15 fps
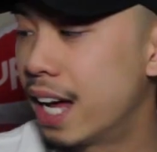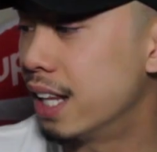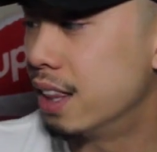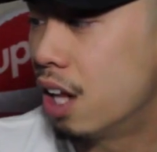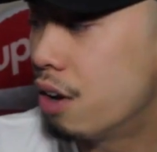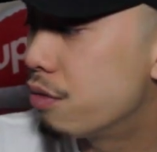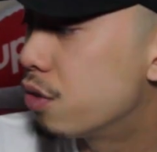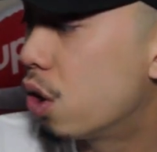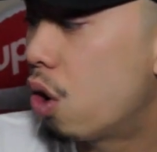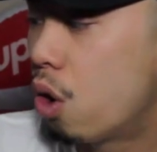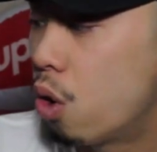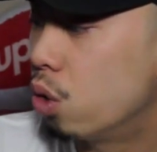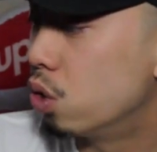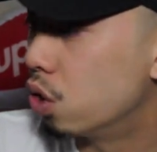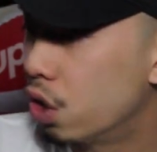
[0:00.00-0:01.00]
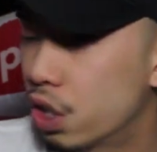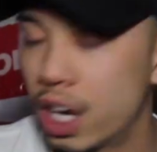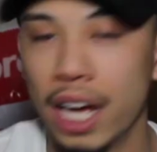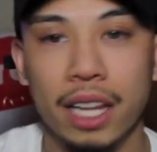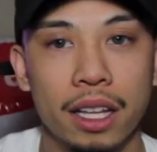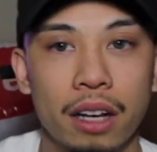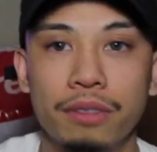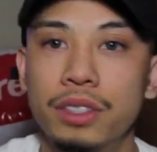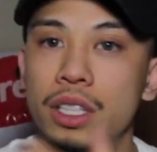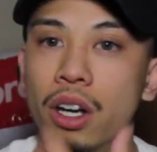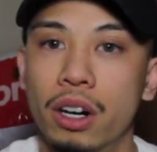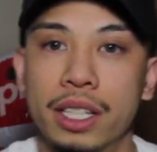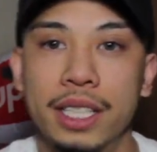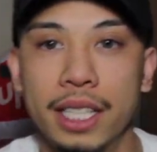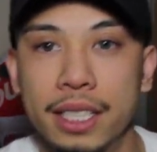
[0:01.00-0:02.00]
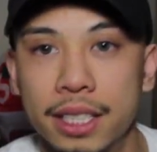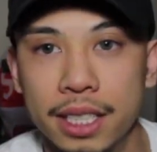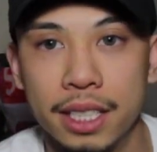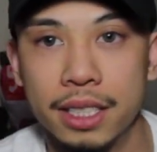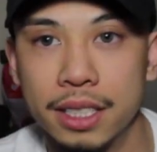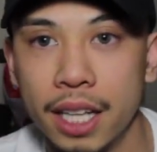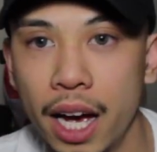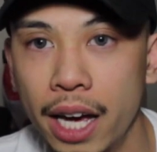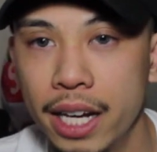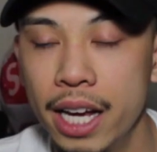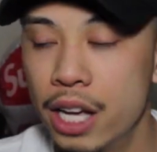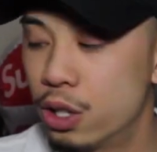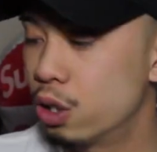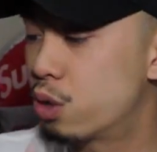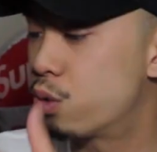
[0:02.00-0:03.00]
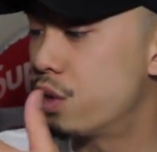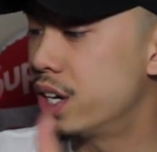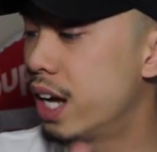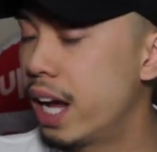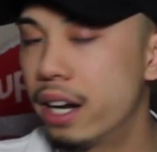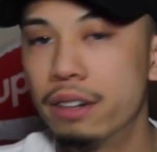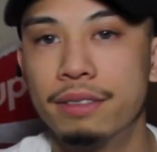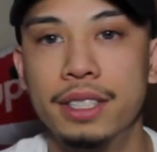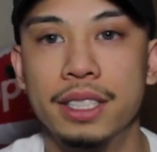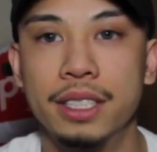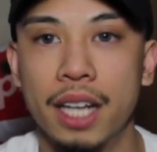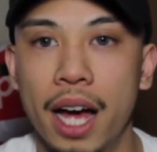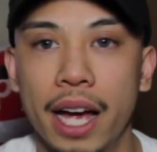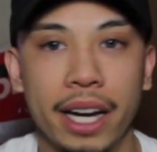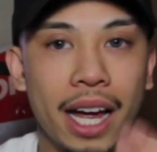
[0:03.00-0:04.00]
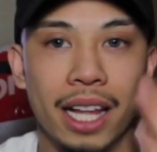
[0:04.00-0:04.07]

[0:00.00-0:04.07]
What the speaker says: I love the whole look. I love the artistic side, the creative design.